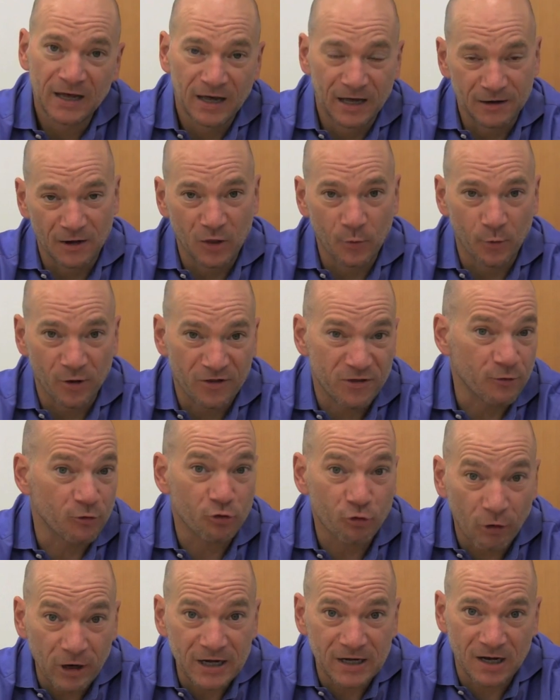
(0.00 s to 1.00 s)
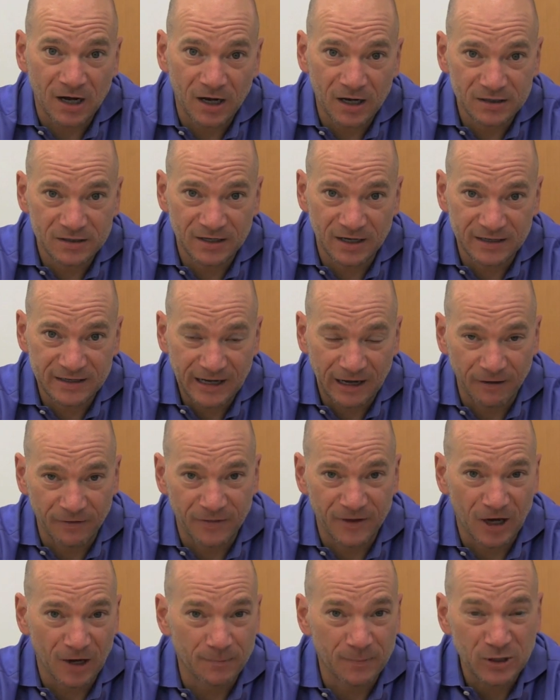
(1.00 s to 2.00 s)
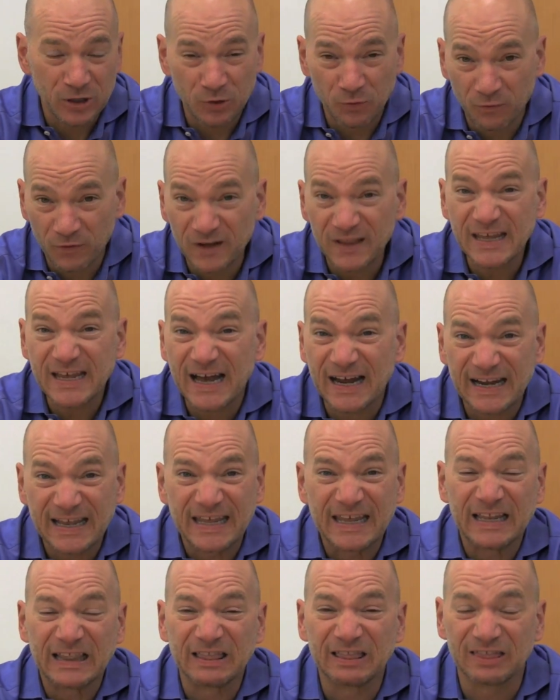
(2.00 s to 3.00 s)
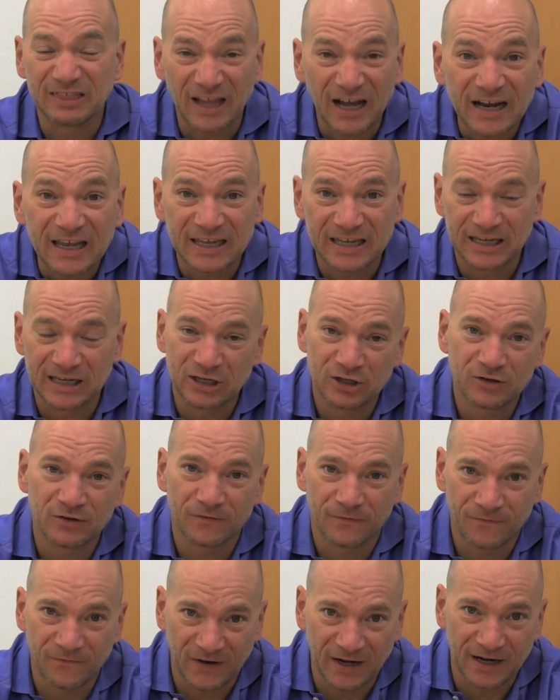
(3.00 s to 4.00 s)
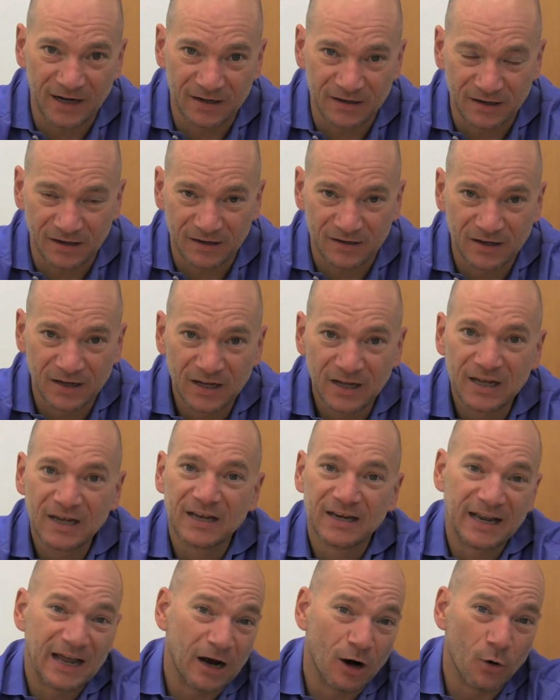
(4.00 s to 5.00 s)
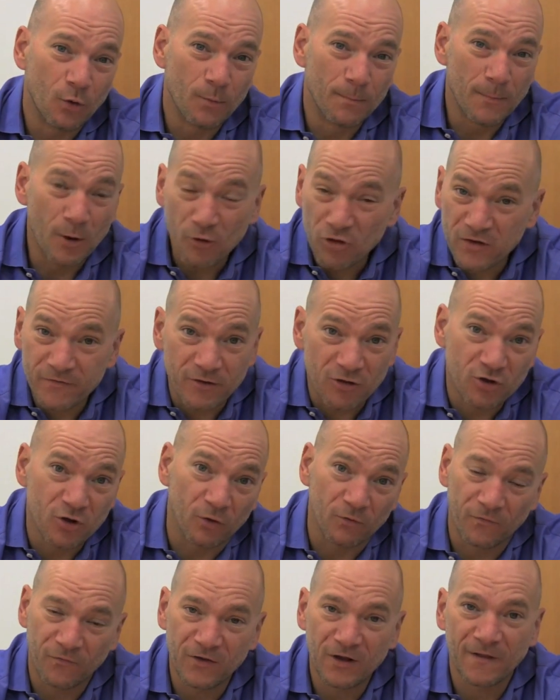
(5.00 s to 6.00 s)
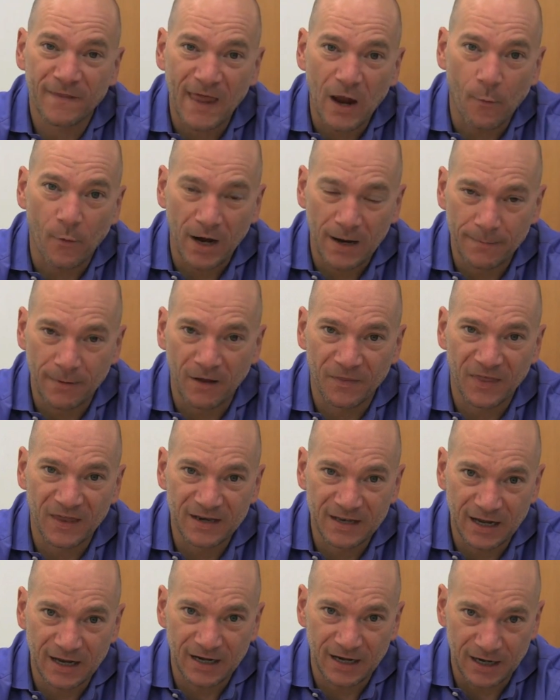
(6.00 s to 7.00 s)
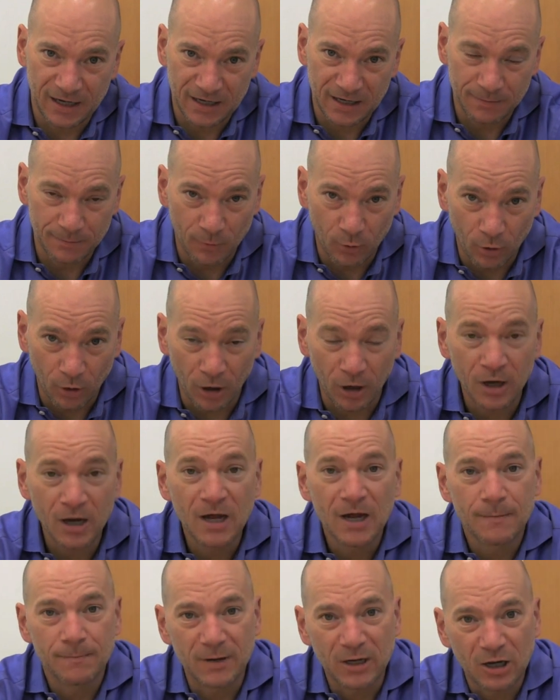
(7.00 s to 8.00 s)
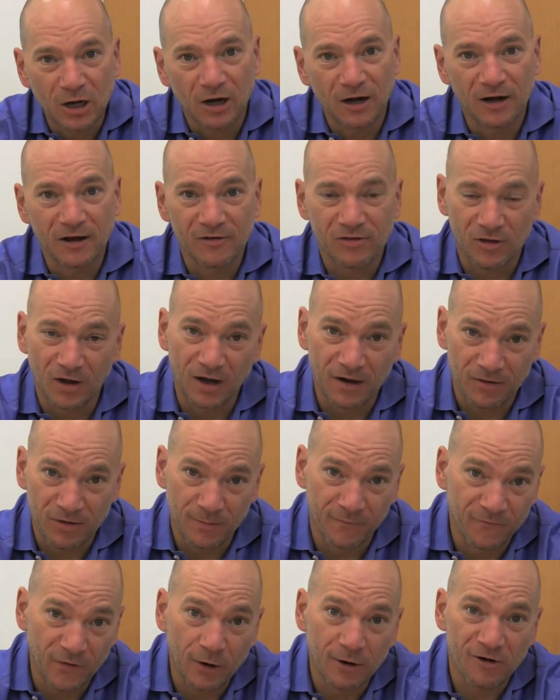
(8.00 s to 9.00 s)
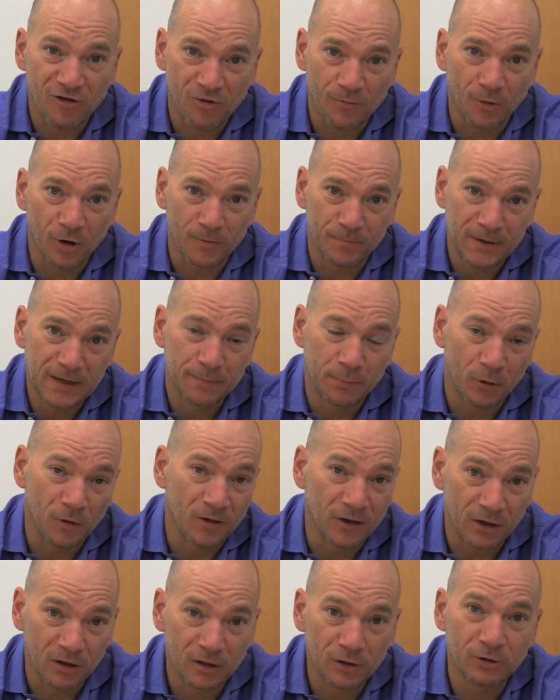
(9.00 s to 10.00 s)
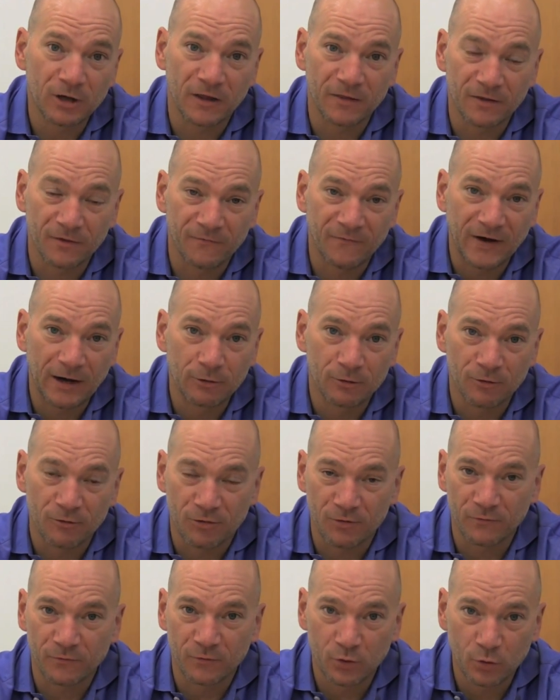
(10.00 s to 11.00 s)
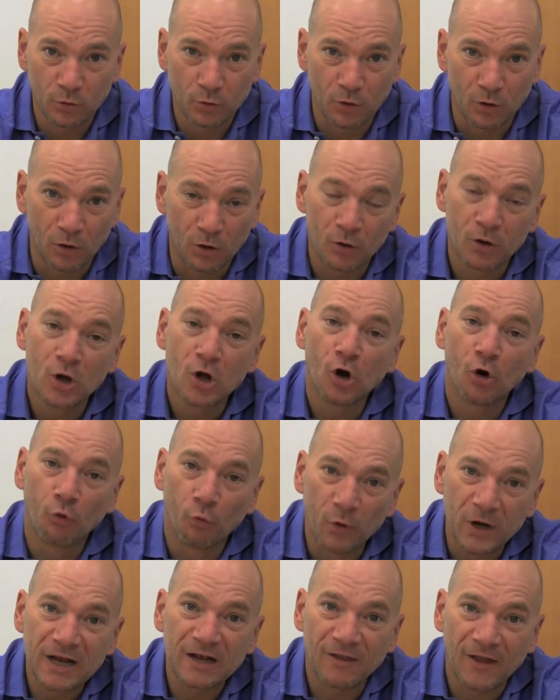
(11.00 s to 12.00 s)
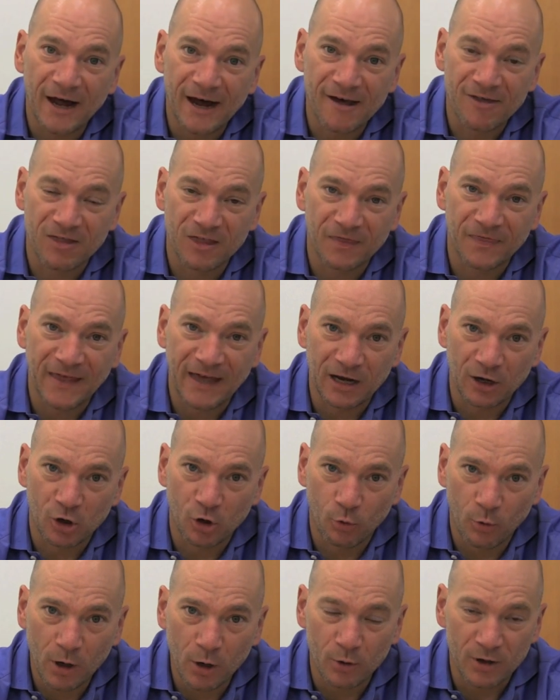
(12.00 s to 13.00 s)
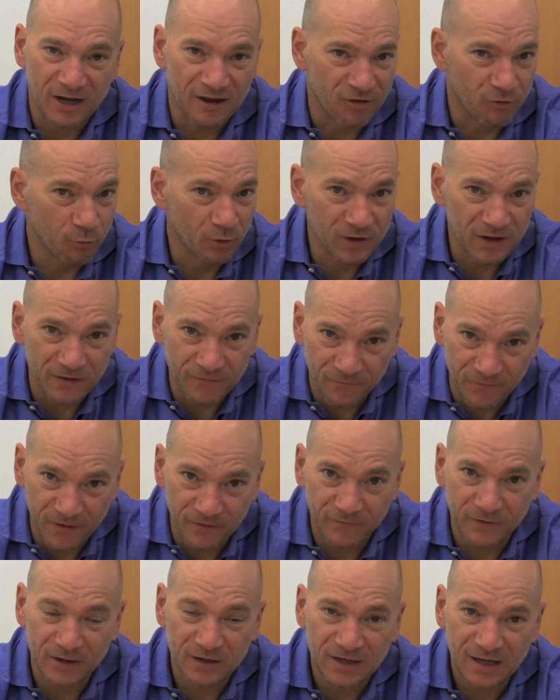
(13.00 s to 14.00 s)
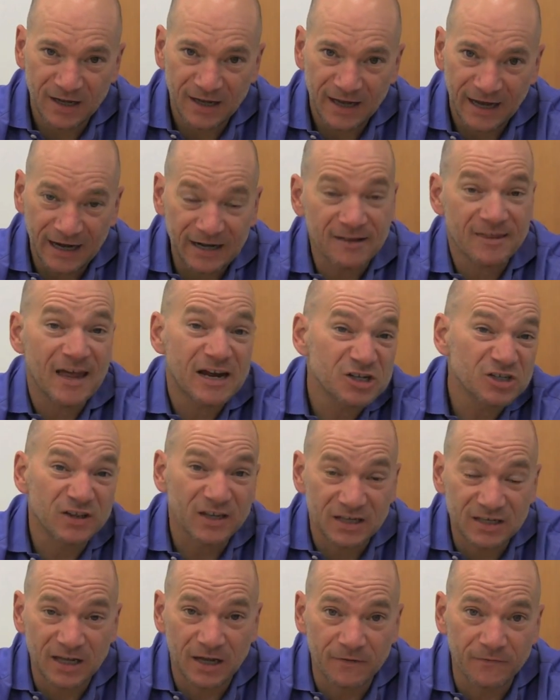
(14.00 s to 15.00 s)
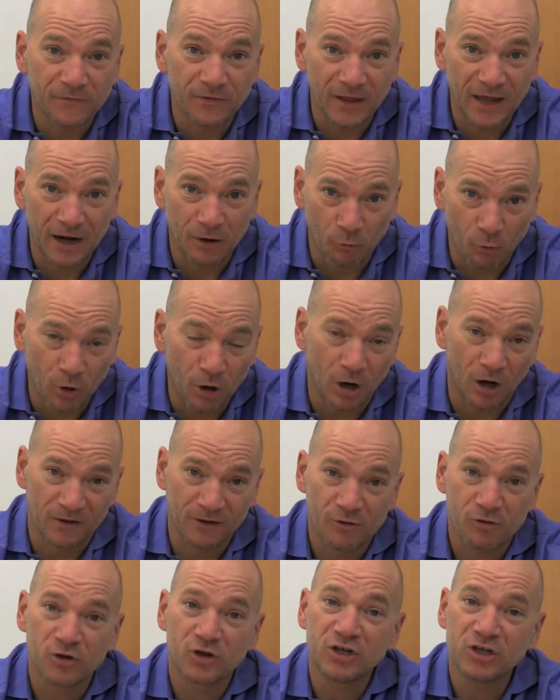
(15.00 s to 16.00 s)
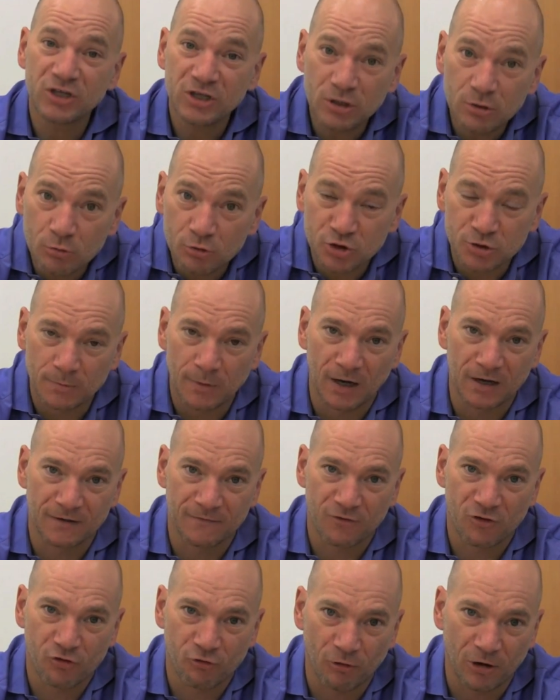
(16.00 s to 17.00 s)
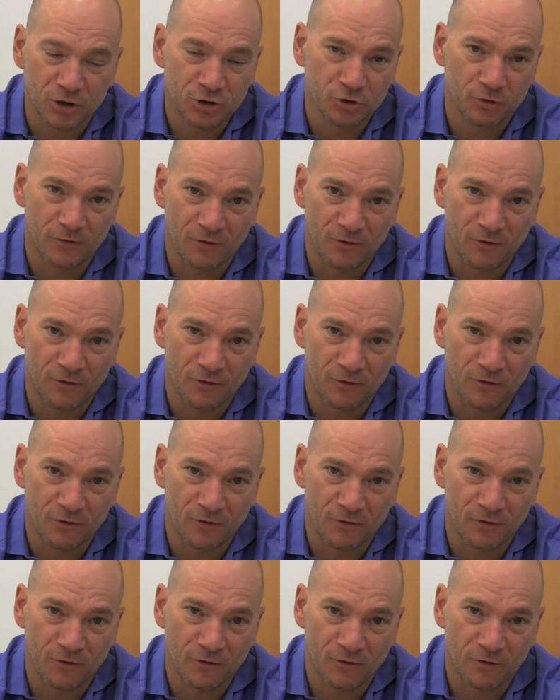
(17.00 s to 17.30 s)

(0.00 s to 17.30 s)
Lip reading: In other words, there's great content out there, but you really got to get lucky to find it. Now, most of us don't feel that way about the net anymore because some very smart people, including the founders of Google, realize that that quote is really vivid and is actually dead flat wrong. There's a huge amount of structure.